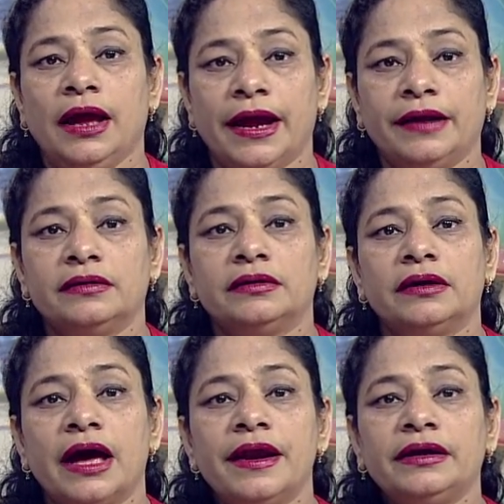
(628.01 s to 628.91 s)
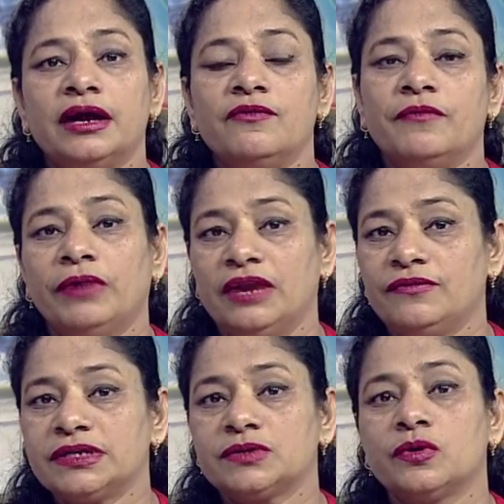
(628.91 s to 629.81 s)
had direct
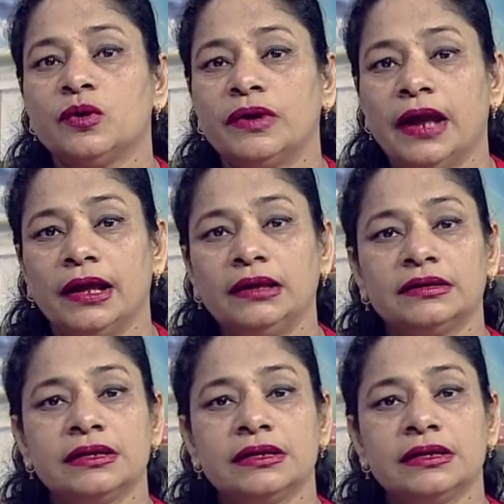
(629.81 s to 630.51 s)
benefits to human health,